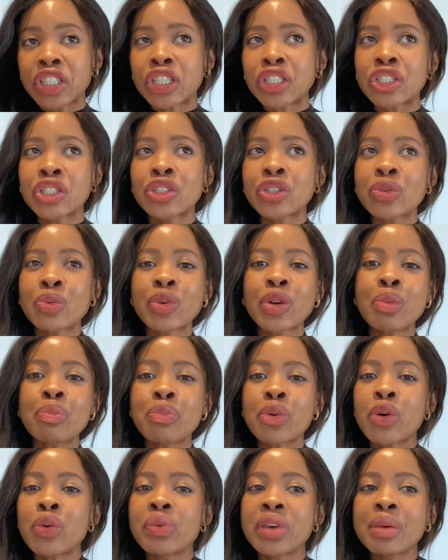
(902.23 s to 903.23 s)
I just don't want to
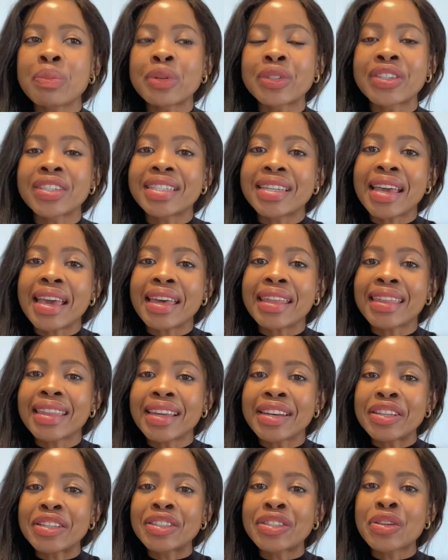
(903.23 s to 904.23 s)
bore people to death,
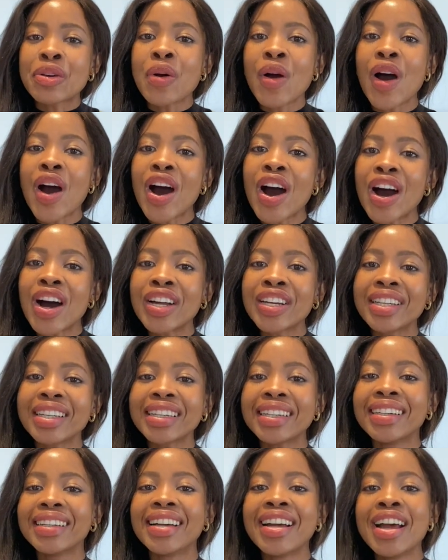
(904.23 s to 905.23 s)
and it's so hard
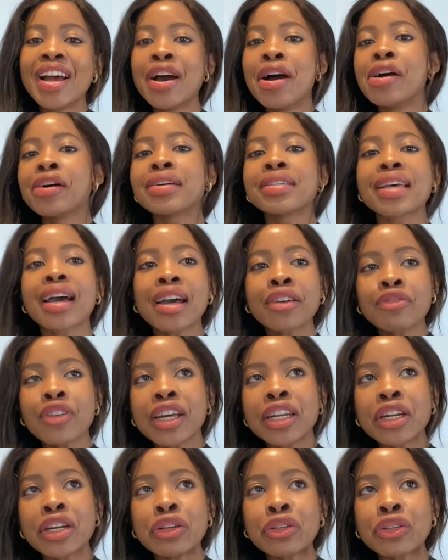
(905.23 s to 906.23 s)
because I
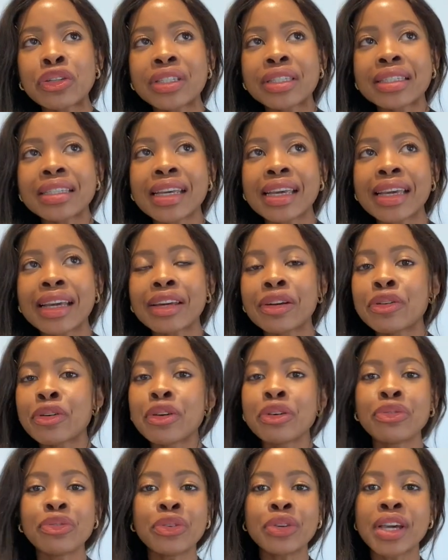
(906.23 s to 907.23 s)
find it interesting. I don't know
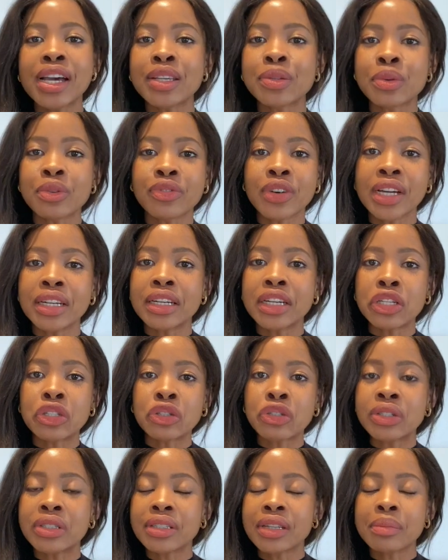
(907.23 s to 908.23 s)
if you guys will find it
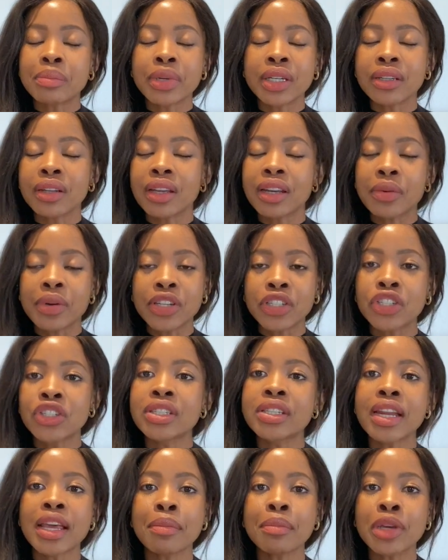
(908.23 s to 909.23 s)
interesting, but anyways,
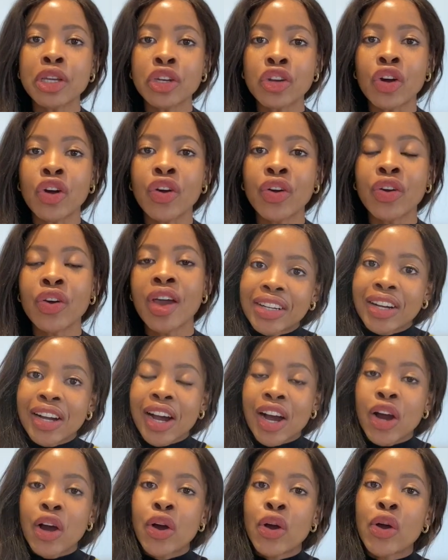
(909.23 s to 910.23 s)
just let me know.
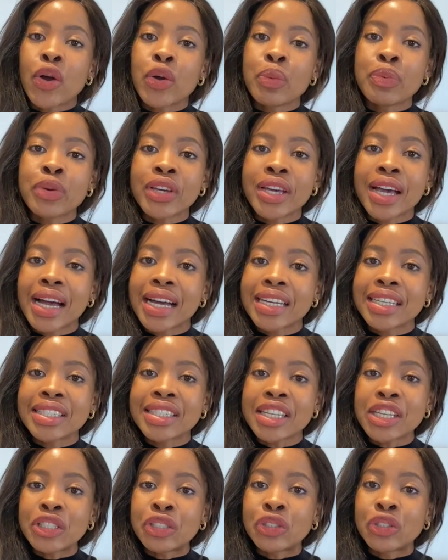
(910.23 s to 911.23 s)
I hope you guys
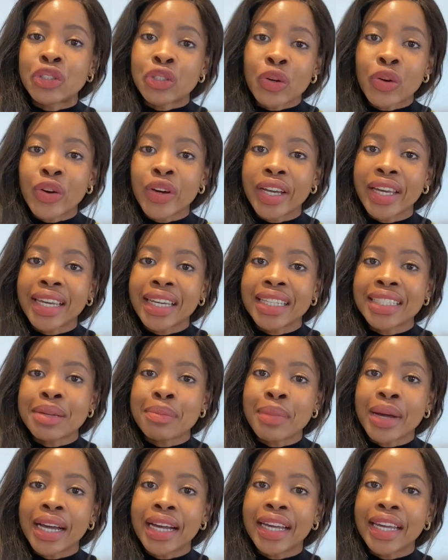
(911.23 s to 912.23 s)
enjoyed
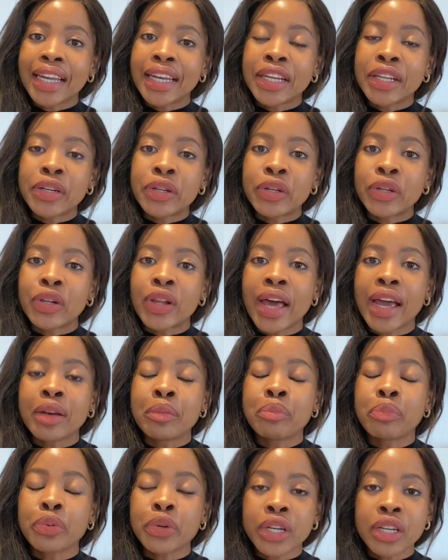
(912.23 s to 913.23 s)
my little
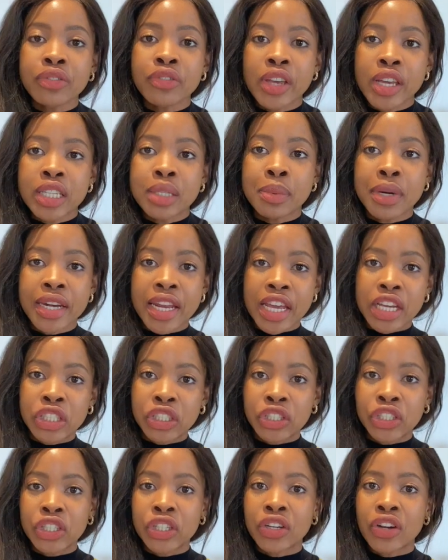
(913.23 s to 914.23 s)
and brief
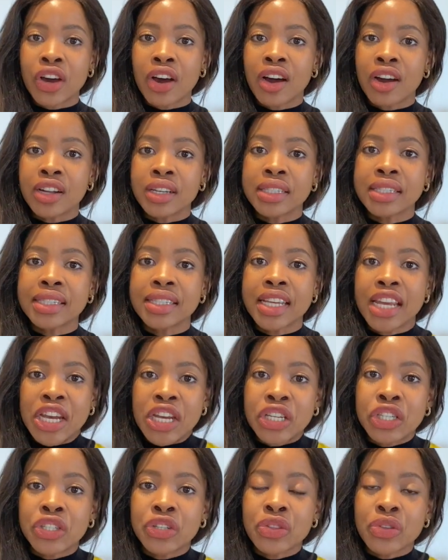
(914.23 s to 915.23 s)
explanation on
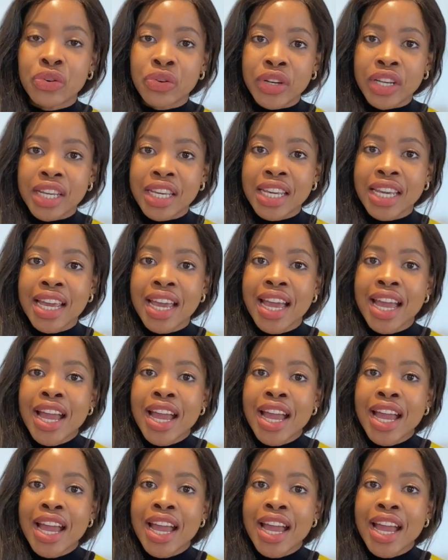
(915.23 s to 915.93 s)
stage 3.